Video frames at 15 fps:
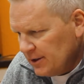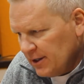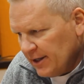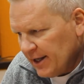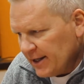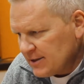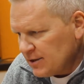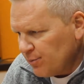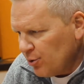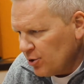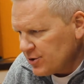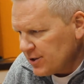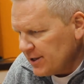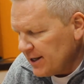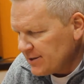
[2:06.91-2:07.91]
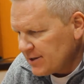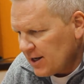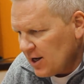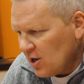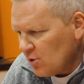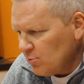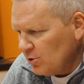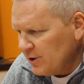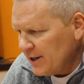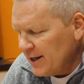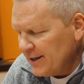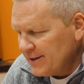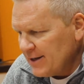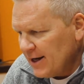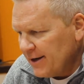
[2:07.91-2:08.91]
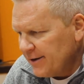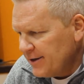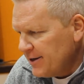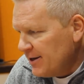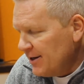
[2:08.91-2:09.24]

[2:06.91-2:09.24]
and that's the person that's accountable to get it done.